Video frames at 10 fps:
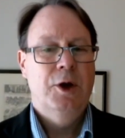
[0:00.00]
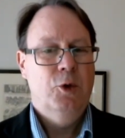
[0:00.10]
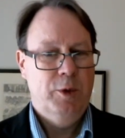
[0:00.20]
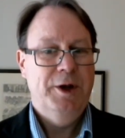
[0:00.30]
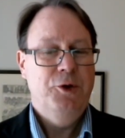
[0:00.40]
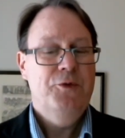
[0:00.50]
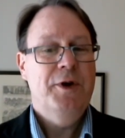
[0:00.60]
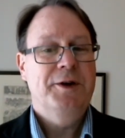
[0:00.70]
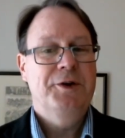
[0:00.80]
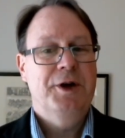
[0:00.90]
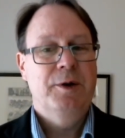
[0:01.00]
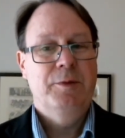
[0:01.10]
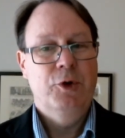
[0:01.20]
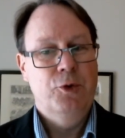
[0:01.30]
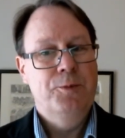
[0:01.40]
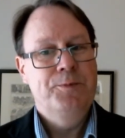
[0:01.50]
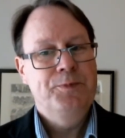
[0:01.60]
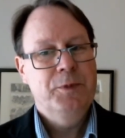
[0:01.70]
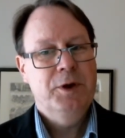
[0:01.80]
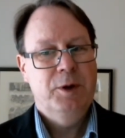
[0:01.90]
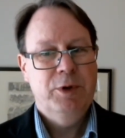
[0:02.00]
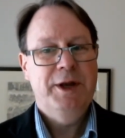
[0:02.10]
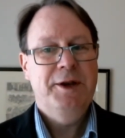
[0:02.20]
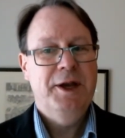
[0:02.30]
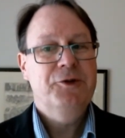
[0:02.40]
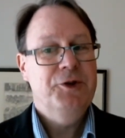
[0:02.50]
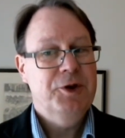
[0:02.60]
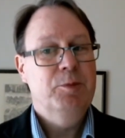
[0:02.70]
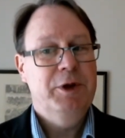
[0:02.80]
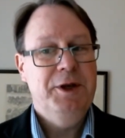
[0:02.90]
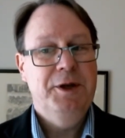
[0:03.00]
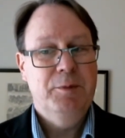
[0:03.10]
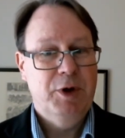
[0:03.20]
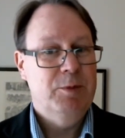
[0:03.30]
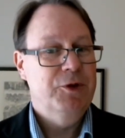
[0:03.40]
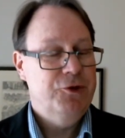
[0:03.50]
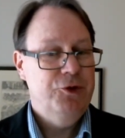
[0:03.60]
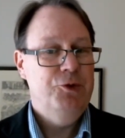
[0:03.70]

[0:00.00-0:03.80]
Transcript: When I do find time, though, I plan next to complete and publish two